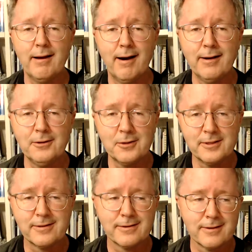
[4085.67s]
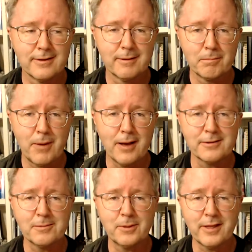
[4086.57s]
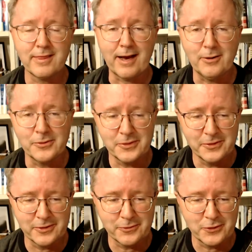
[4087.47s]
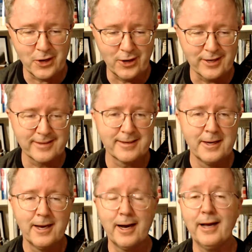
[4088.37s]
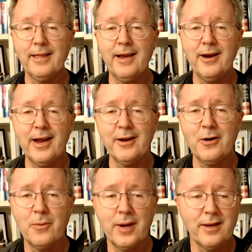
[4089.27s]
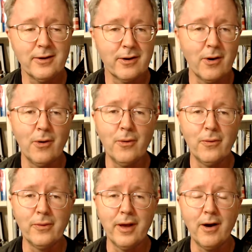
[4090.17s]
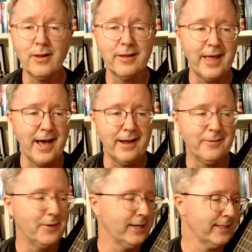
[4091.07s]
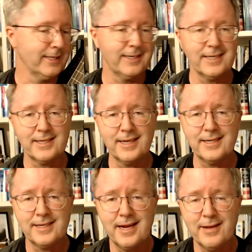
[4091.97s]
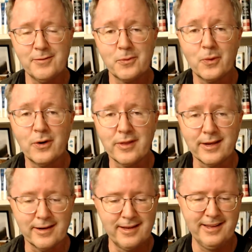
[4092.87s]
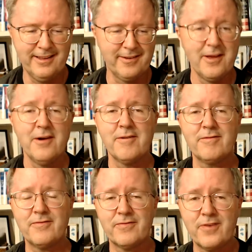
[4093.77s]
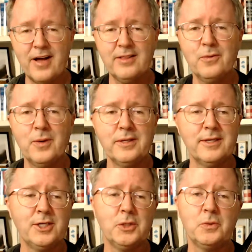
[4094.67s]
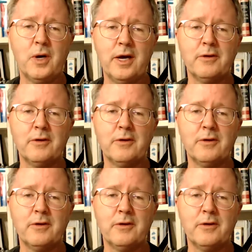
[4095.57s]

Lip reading: hundreds, possibly thousands of songs, there ain't no way you're going to own all of that, right? It's not even worth it. Find the ones that you